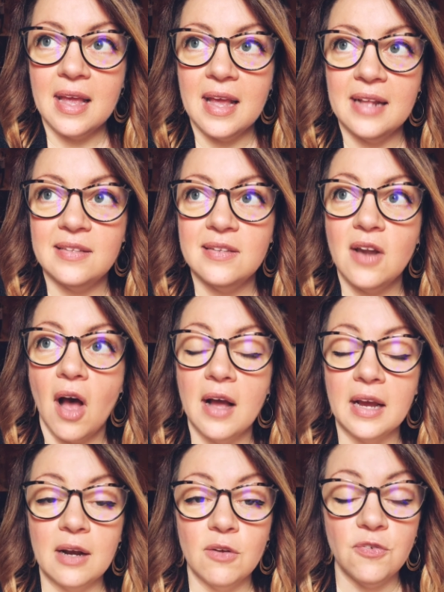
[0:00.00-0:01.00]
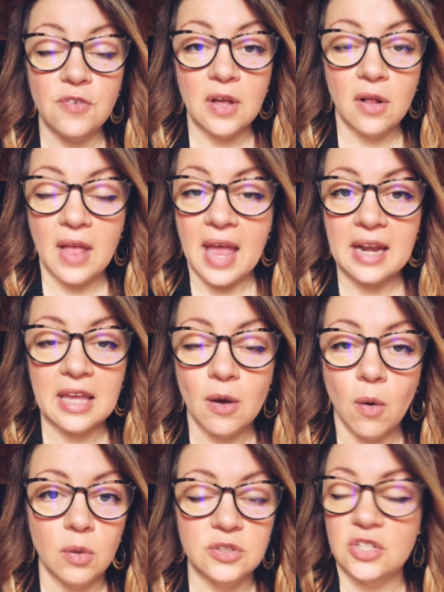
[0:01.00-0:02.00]
going to fill any
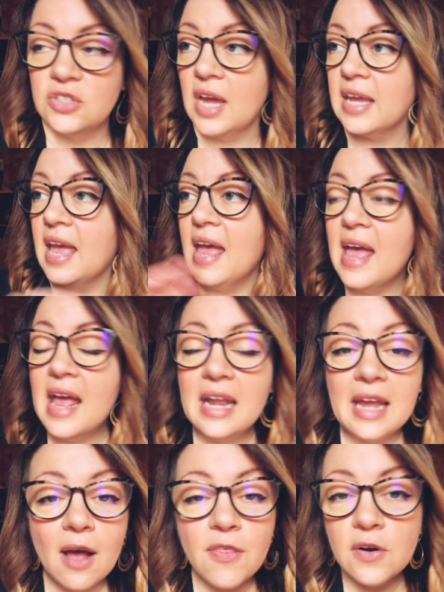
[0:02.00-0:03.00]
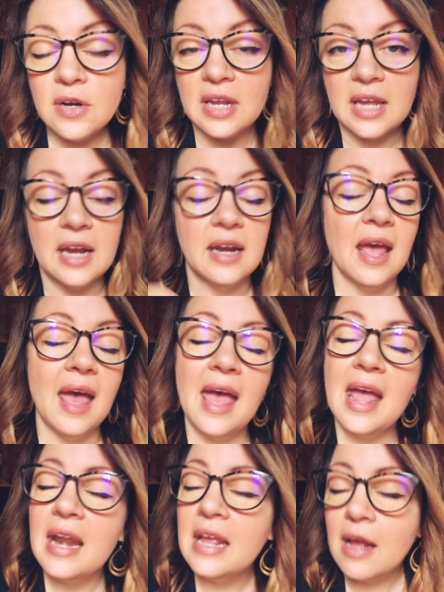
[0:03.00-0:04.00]
hole, just like any other need,
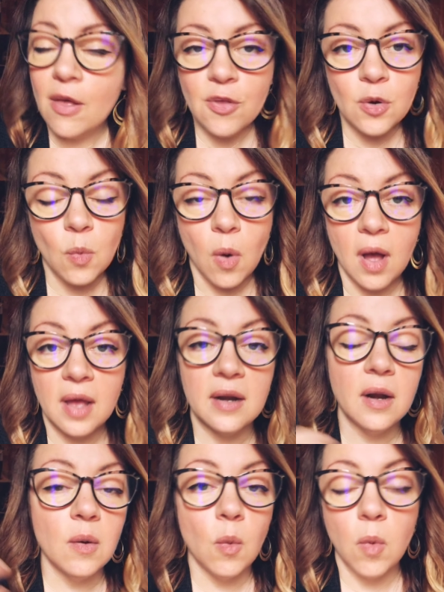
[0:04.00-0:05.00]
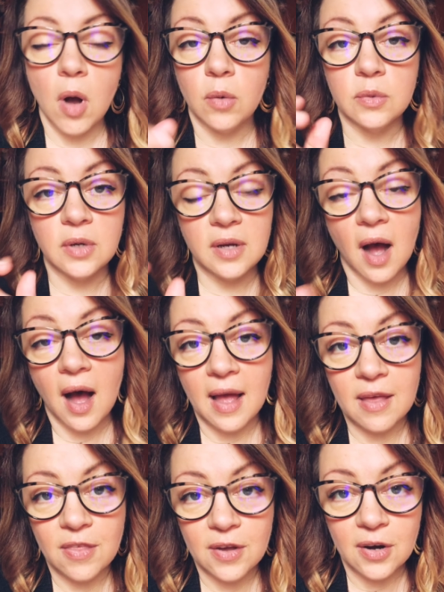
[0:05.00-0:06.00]
any other want won't
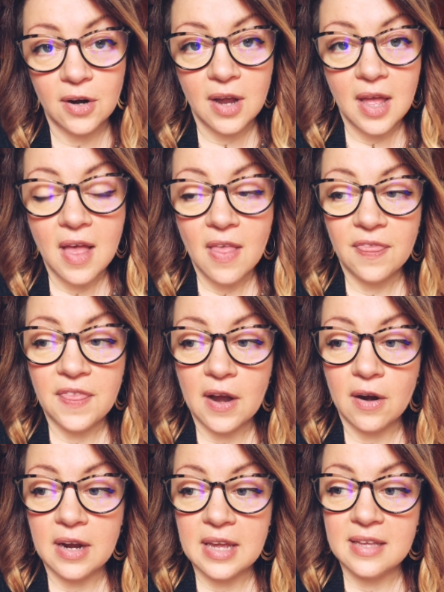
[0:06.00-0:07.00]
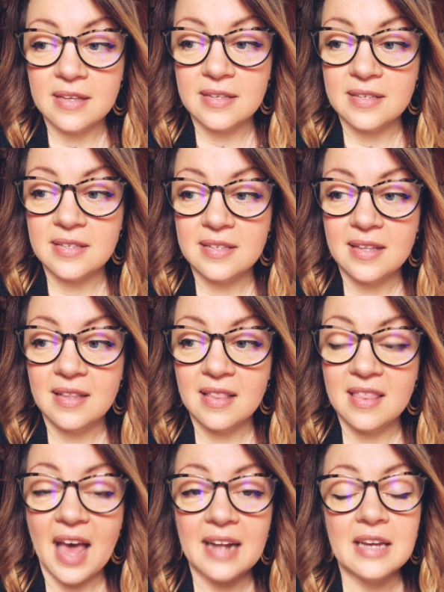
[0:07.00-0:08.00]
either.
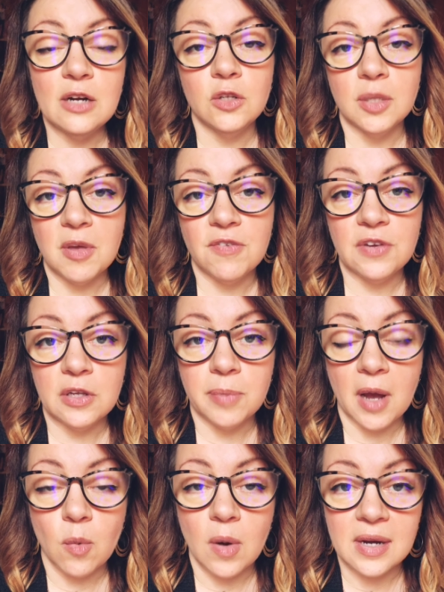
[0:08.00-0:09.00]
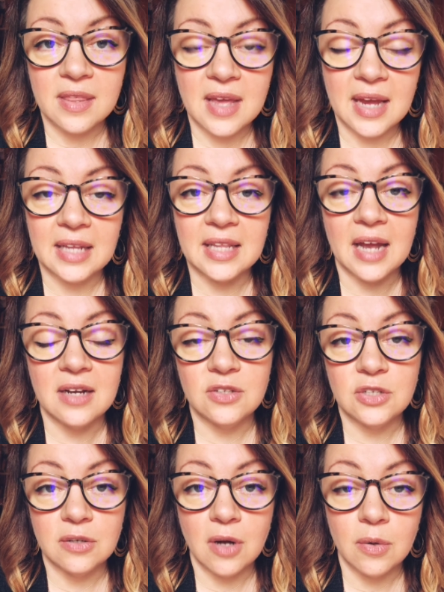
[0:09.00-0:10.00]
That can only be filled by one thing, and that
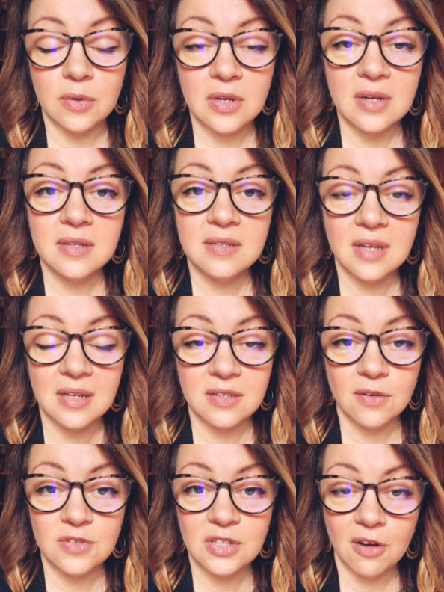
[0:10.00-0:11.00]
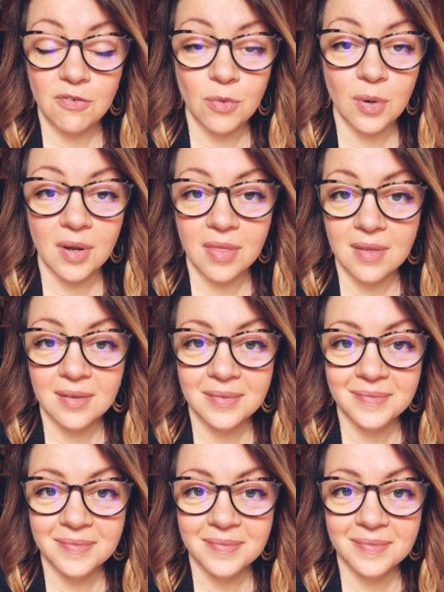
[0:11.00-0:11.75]
is your own sense of self-worth.